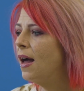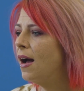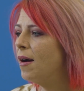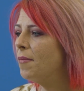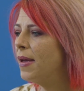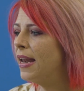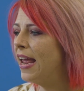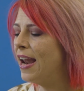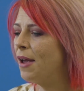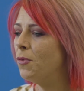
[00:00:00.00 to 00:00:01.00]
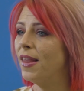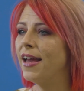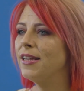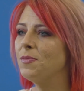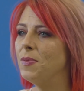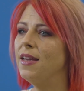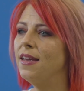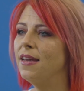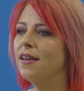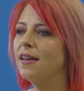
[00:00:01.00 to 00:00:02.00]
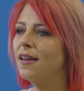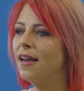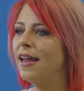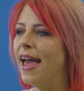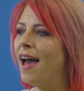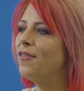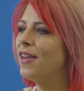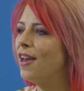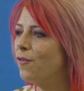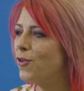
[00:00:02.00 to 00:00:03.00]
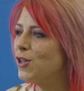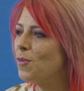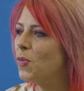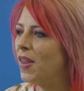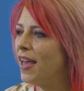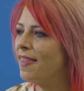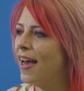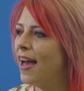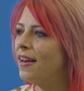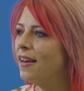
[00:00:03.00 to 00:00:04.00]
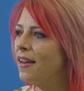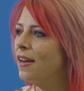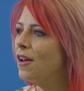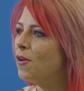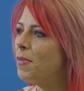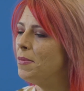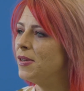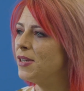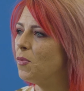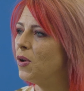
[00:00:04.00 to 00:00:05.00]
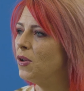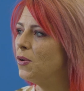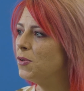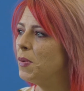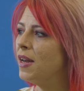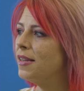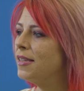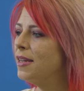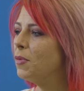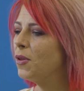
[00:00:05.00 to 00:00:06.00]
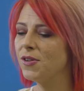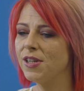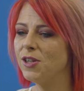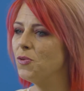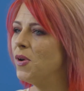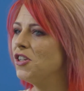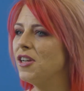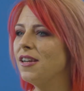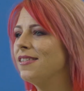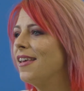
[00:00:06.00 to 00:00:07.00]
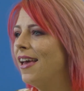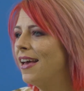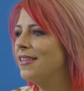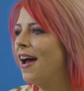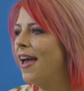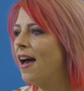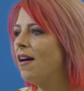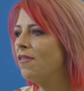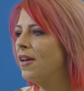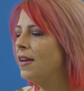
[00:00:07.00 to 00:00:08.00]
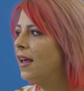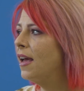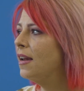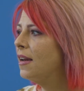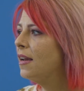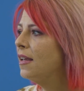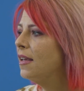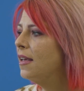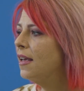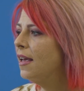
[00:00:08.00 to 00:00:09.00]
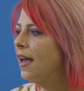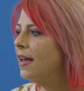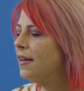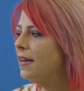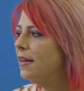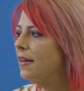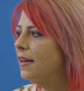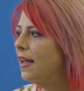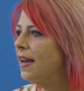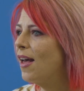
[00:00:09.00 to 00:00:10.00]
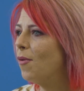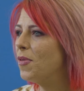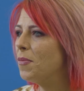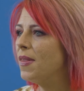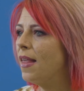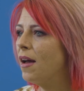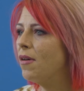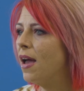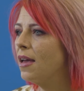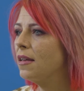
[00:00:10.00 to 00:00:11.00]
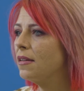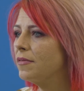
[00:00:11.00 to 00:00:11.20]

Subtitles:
And I would like to be an advocate for someone like that, you know, maybe someone who's been in similar situation as I have, and help them in that way.